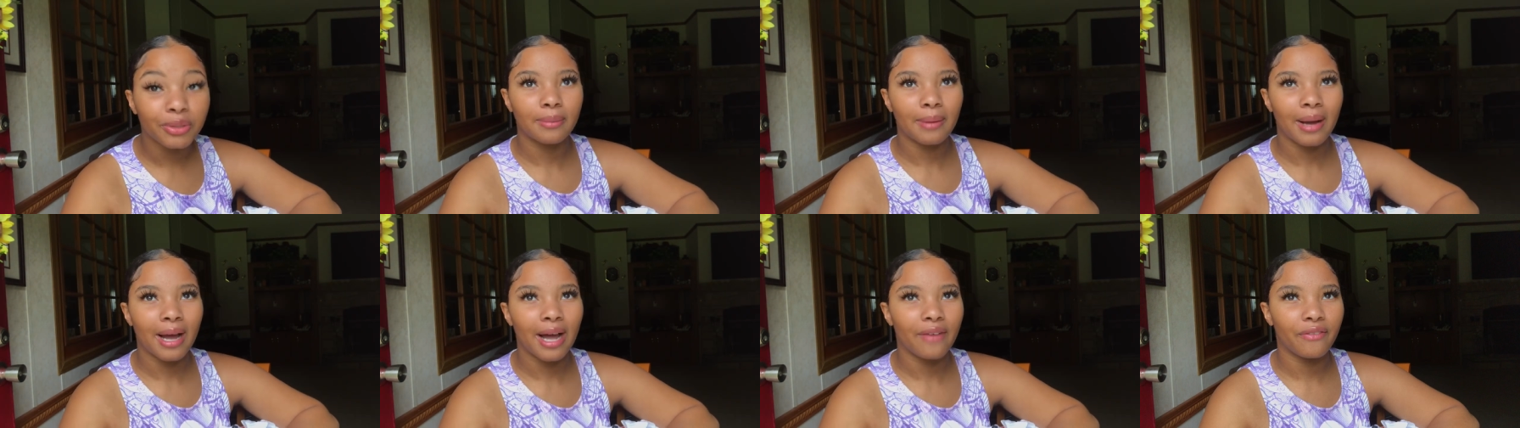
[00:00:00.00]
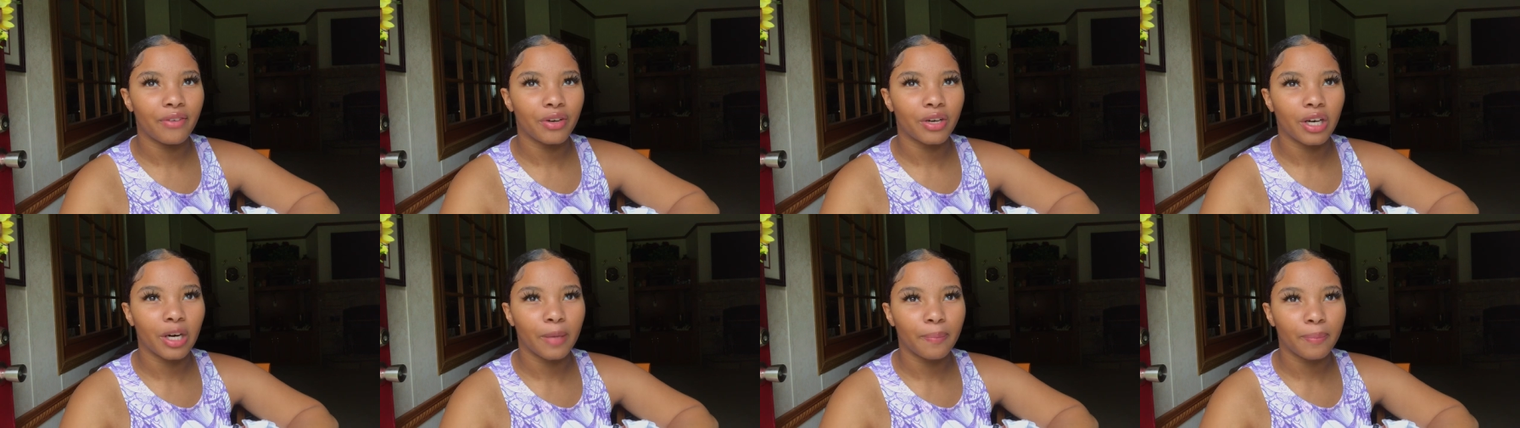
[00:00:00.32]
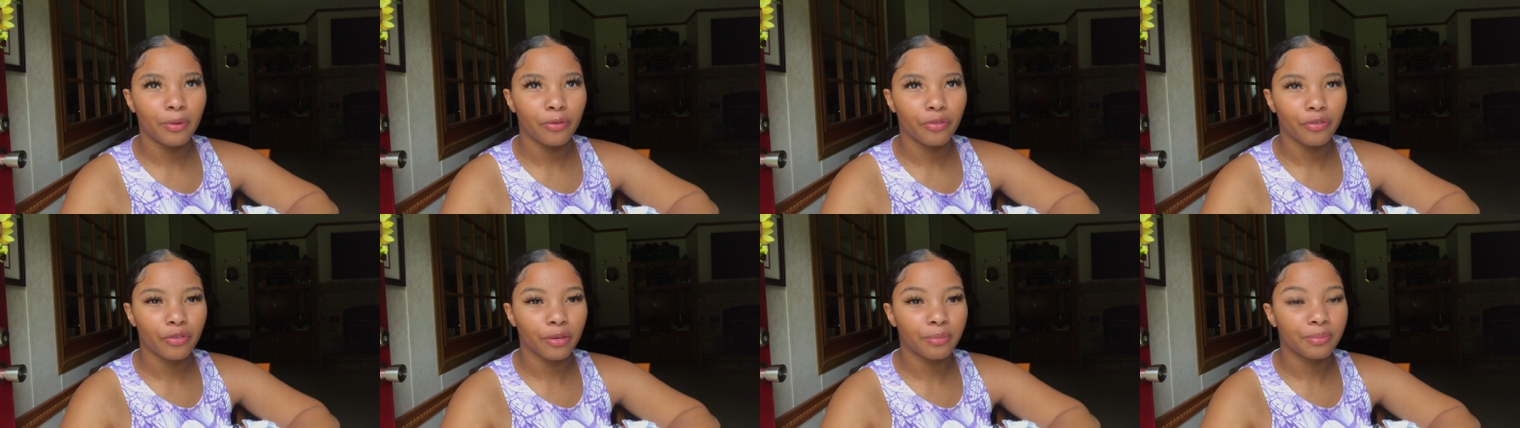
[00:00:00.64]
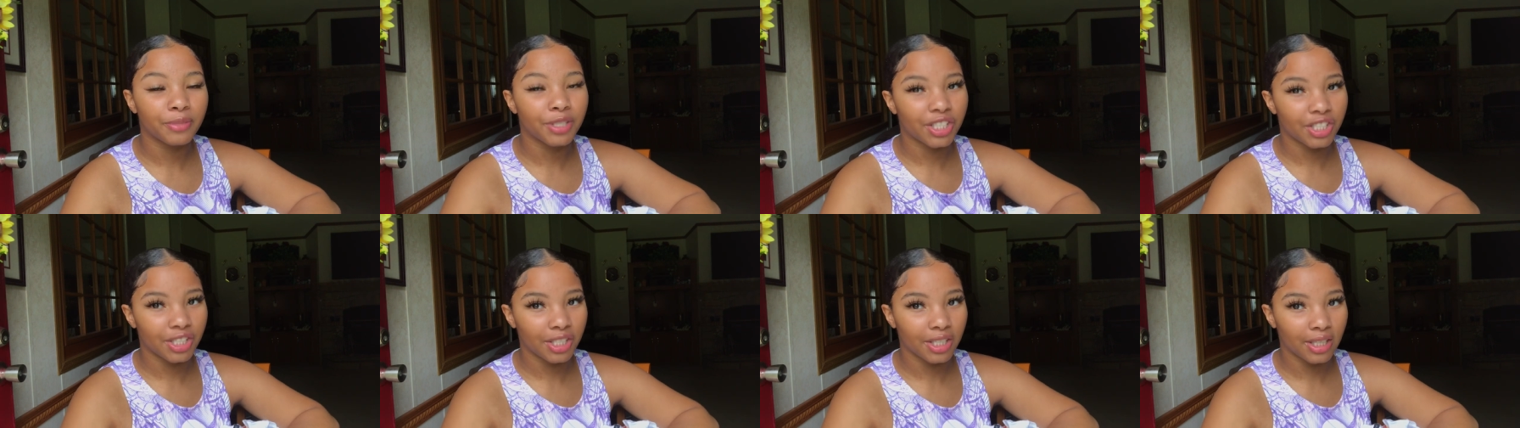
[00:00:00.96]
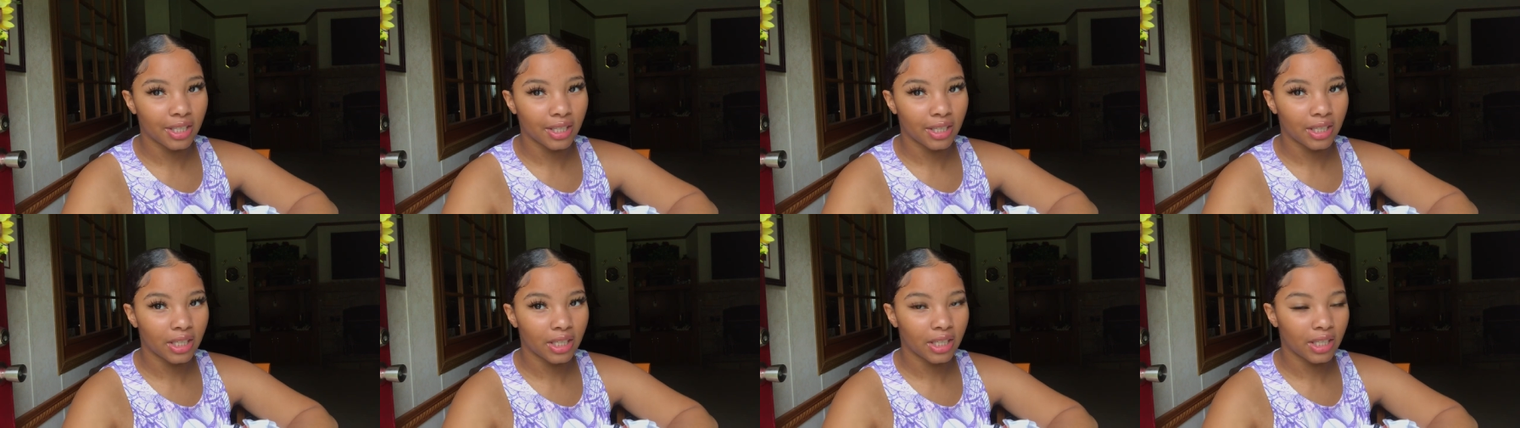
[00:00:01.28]
Um, I have a couple from
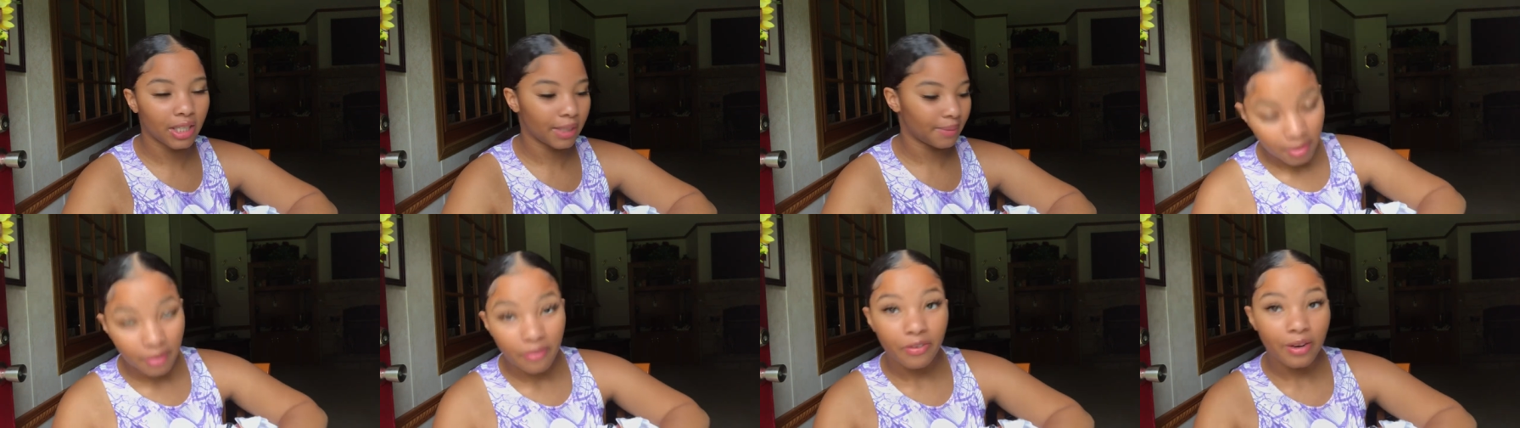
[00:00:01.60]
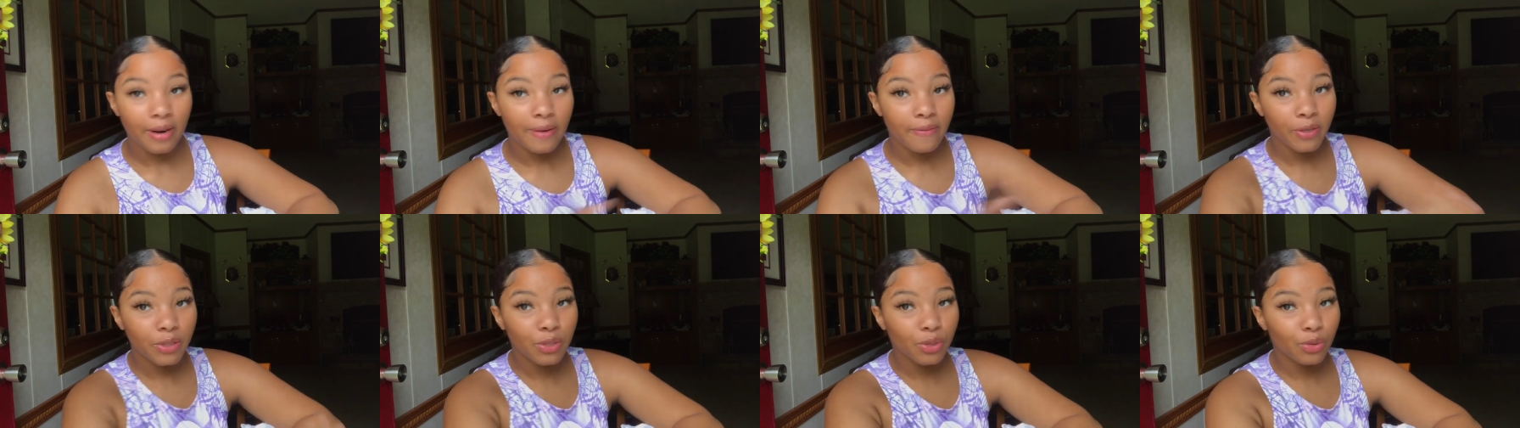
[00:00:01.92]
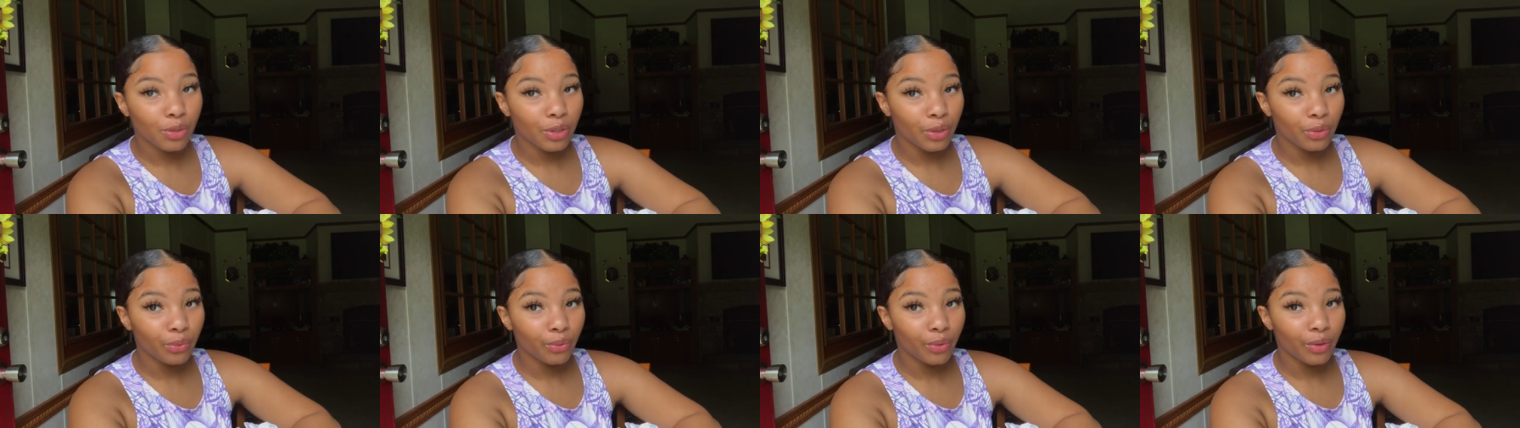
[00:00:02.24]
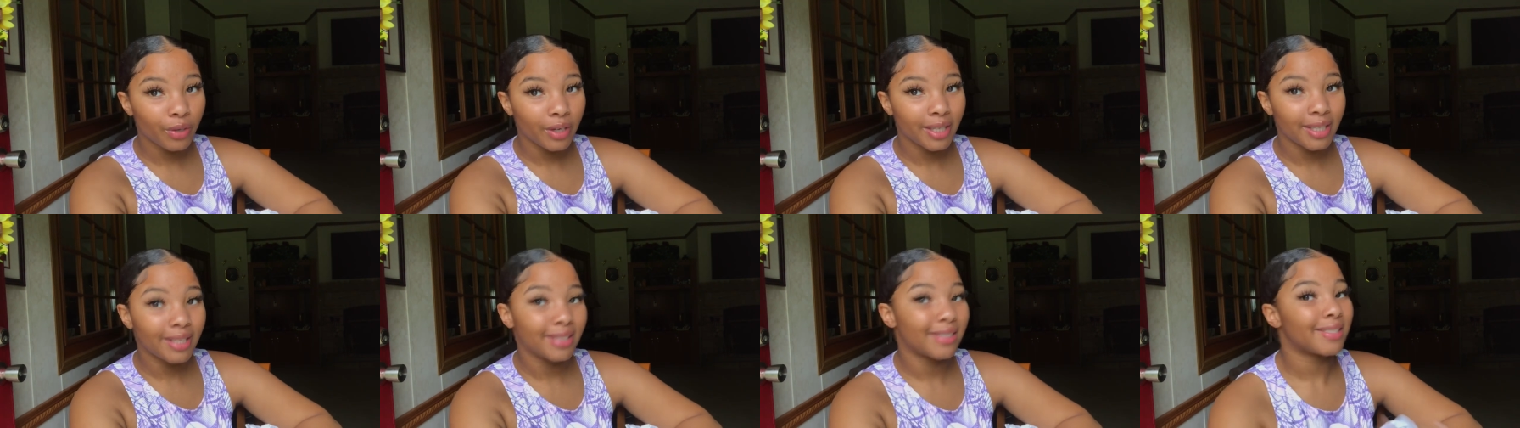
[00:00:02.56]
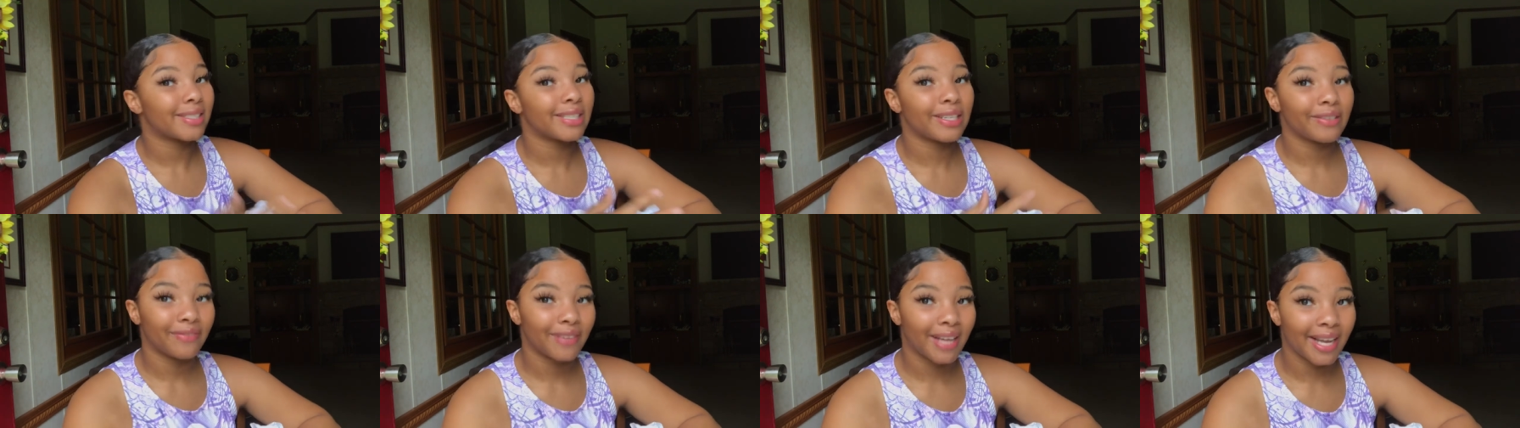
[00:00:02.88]
Shein, Forever 21 and
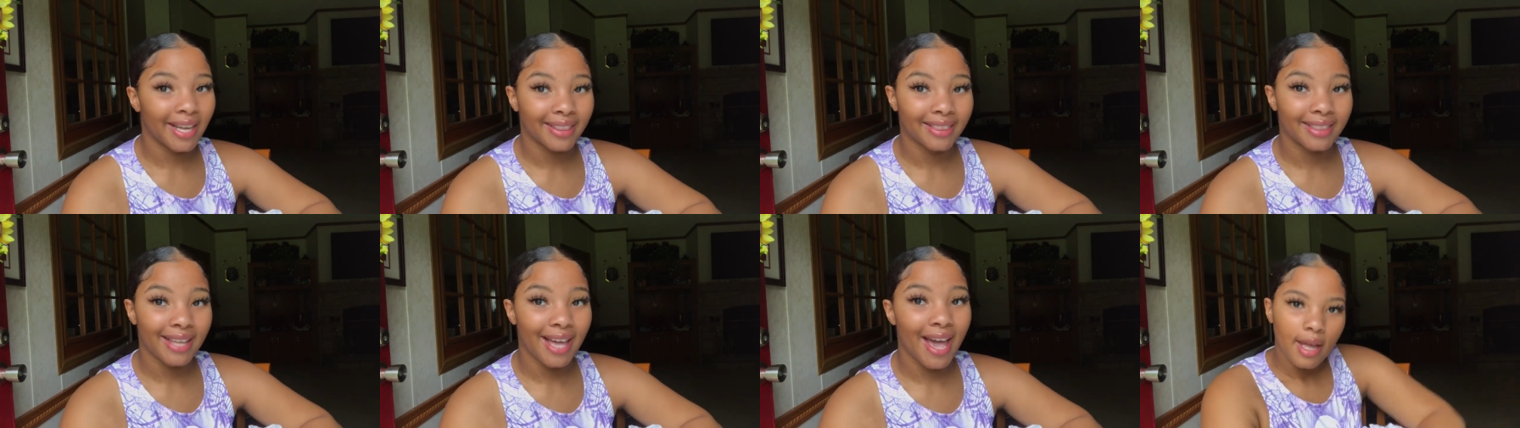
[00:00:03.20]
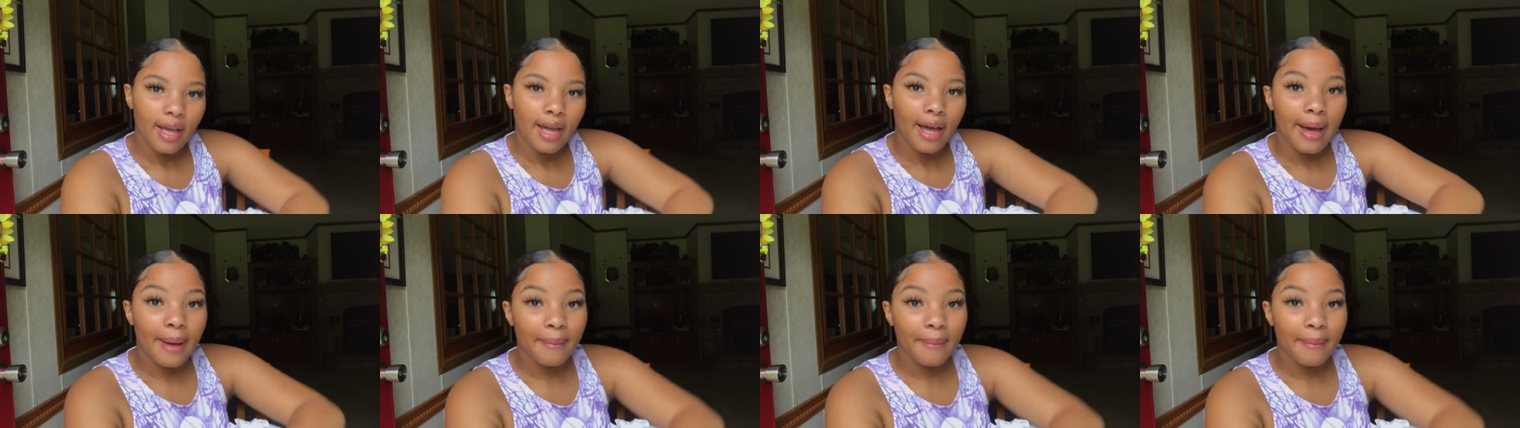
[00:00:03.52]
stuff like that.